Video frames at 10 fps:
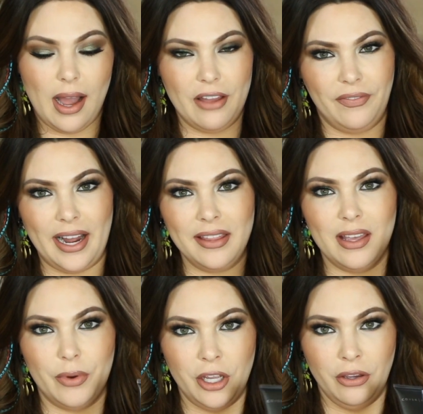I find
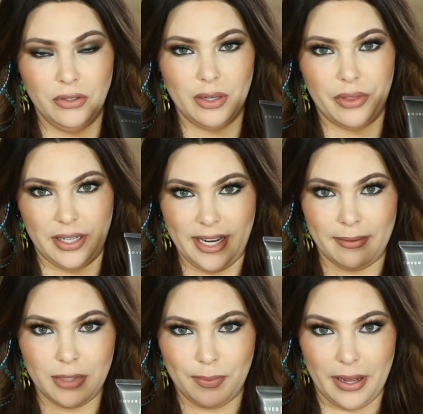that when you use it with a
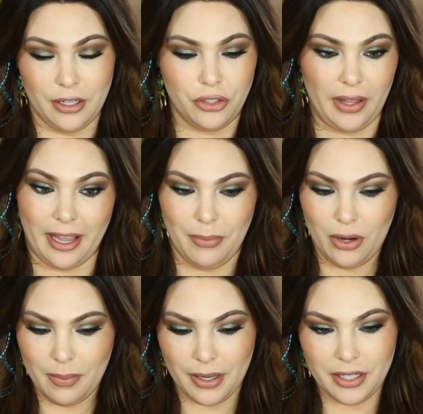damp sponge or like a
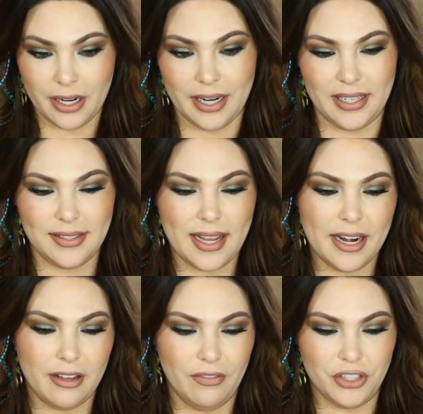beauty blender, it does
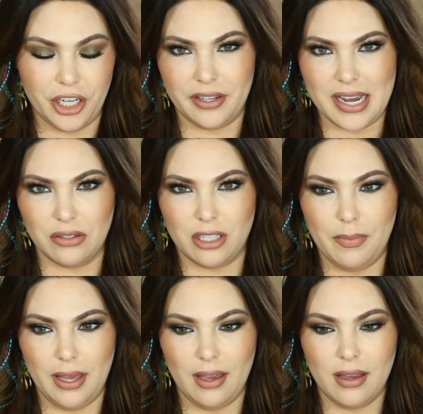kind of shear it out to
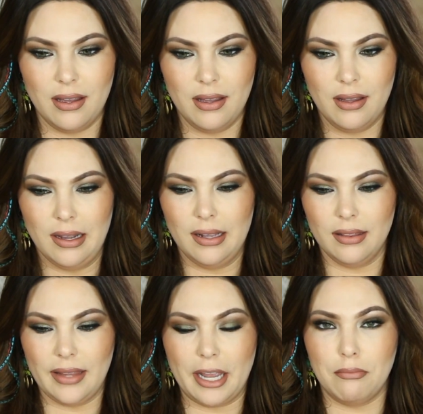be
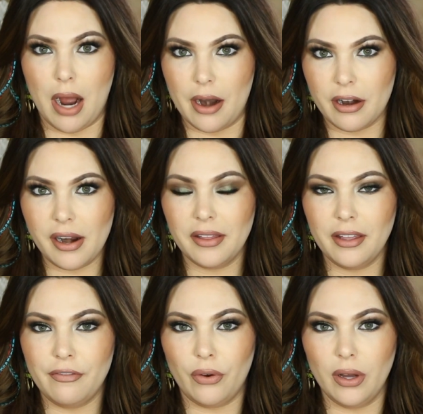like
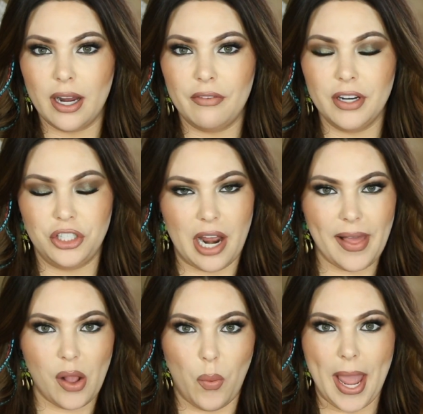moderately full coverage, not
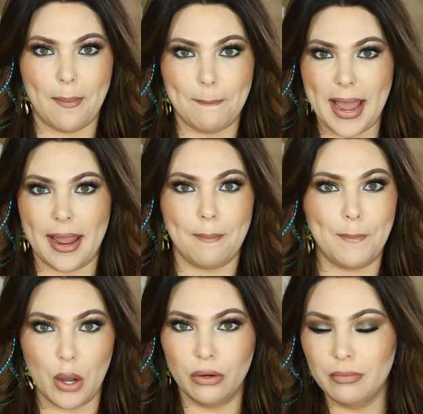like wham bam
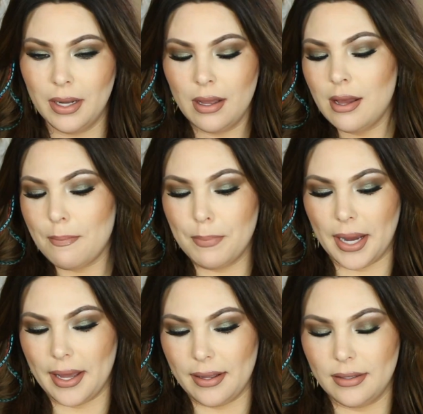boom,
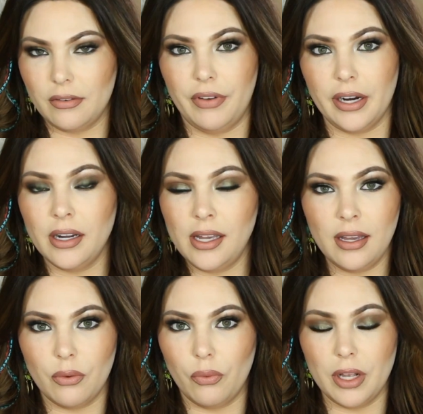but
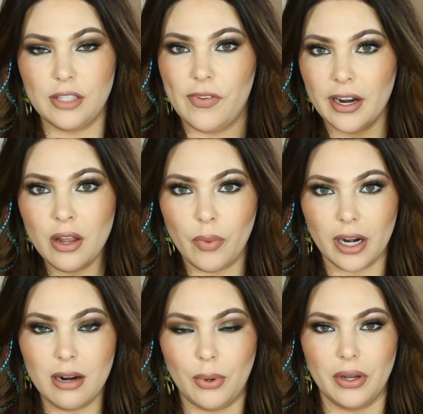it's very
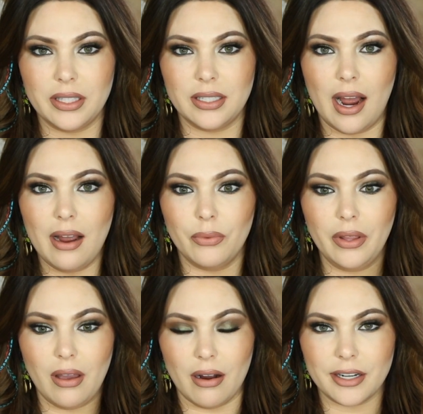wearable. It's not
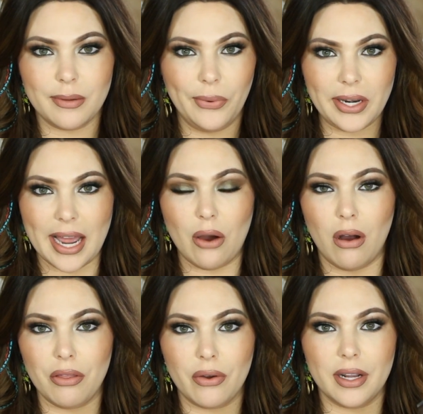really hard to blend out,
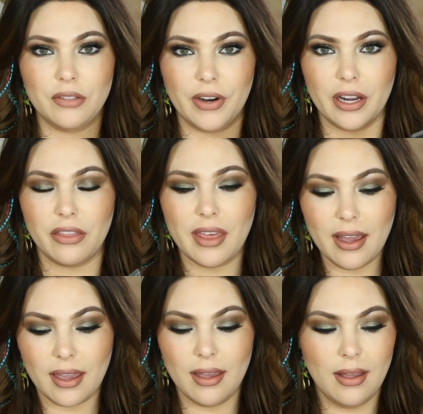although it is very
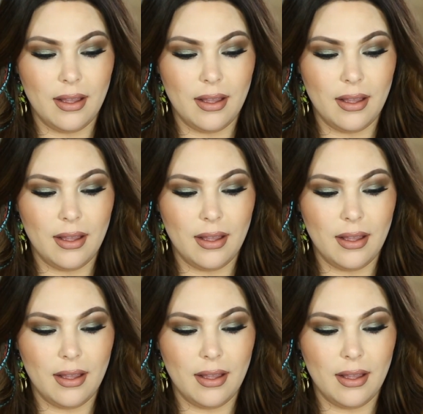thick